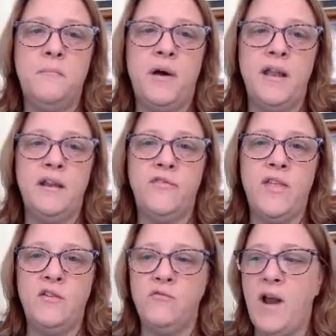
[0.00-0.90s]
But if
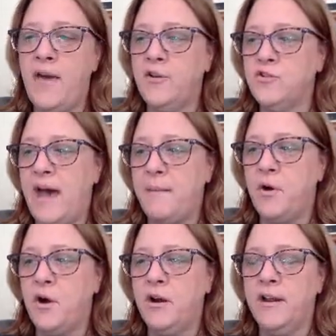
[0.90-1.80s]
they'd rather do that
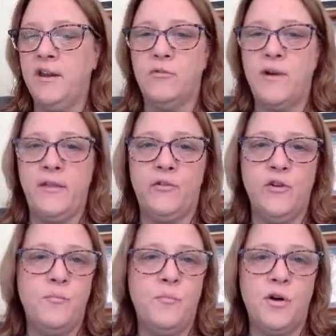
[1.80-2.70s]
part in a regular
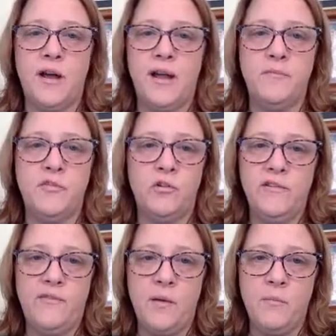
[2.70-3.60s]
notebook, I'm
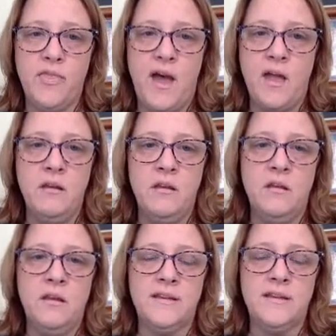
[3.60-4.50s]
totally fine with that,
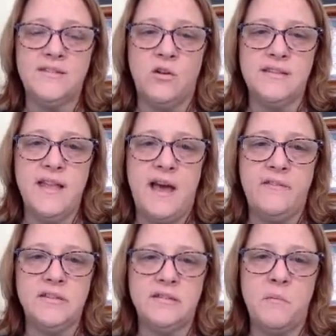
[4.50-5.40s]
as long as they
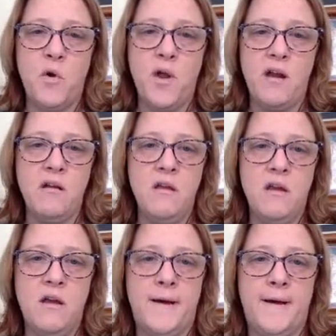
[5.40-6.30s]
have it somewhere.
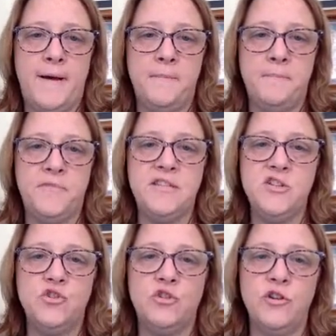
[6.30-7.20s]
The
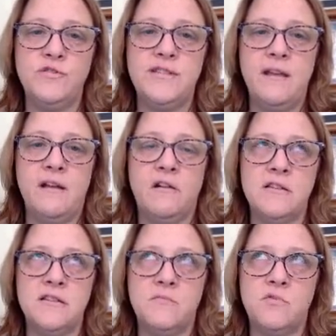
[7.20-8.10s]
digital note taker
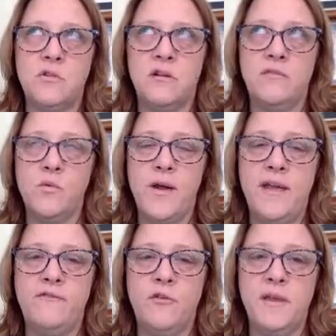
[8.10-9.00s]
is more of a
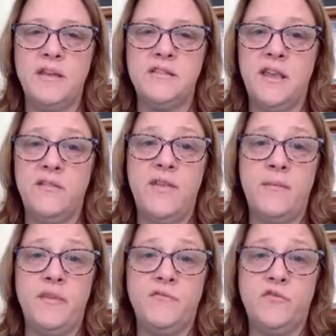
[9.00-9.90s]
way for me to give
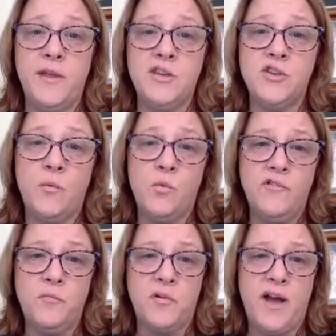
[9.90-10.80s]
them the information I would
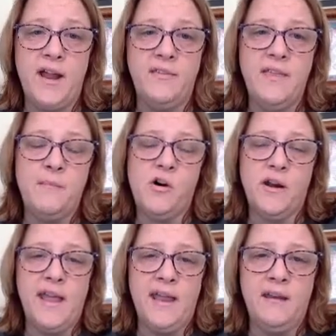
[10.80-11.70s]
have provided them on
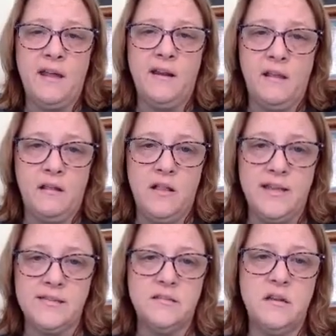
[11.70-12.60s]
a handout in
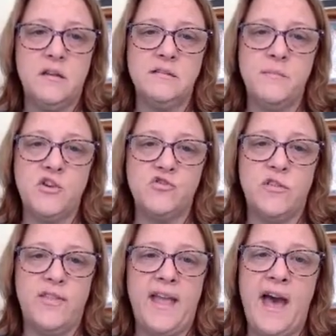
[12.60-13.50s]
class to make sure
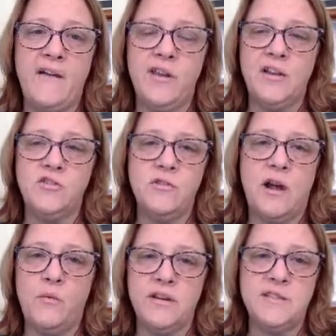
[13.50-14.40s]
that they have it. I do
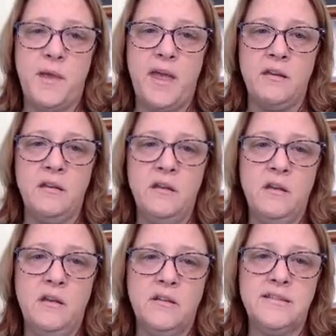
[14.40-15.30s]
not want to spend
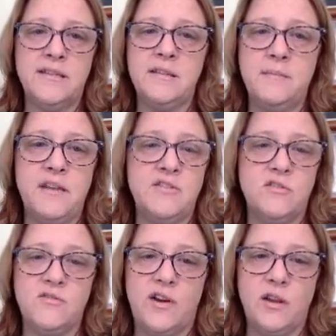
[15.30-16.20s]
60 minutes,
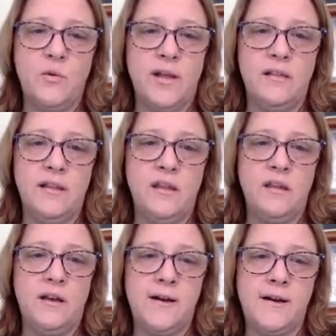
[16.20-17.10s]
goes very
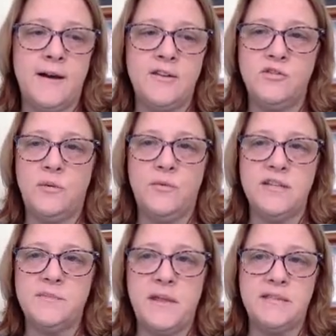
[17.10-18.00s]
quickly. I do not want
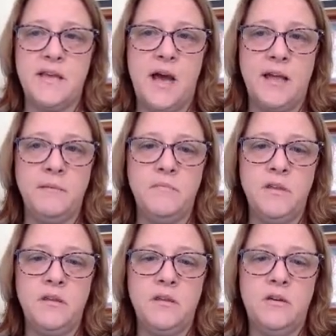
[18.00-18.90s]
to spend time
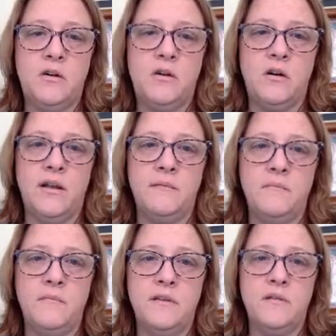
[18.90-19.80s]

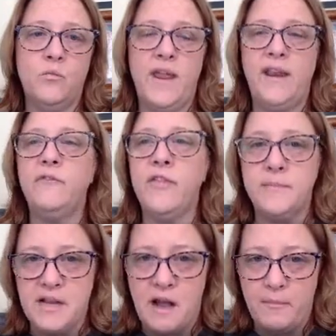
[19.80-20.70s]
on waiting for them
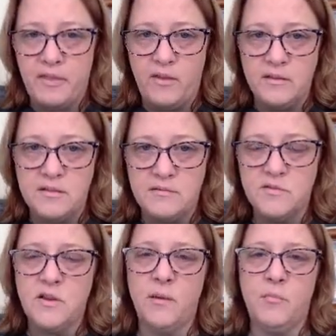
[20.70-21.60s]
to copy things.
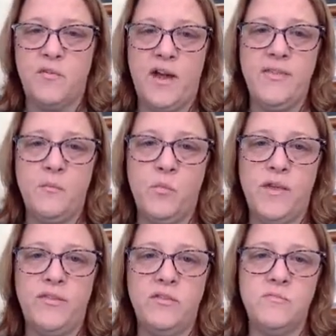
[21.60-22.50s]
So I provide them
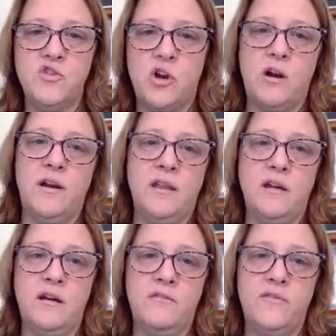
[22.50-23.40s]
with the majority
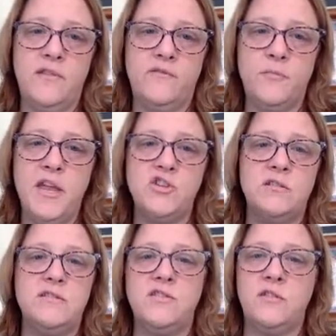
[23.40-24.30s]
of the
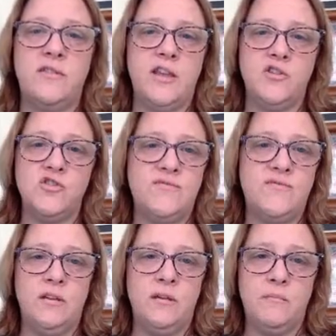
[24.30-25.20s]
information so that they can just
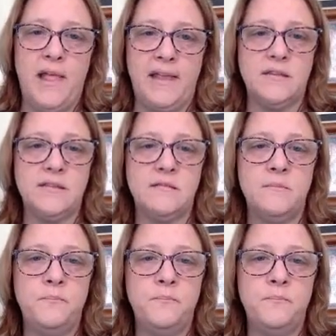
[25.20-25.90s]
fill in blanks.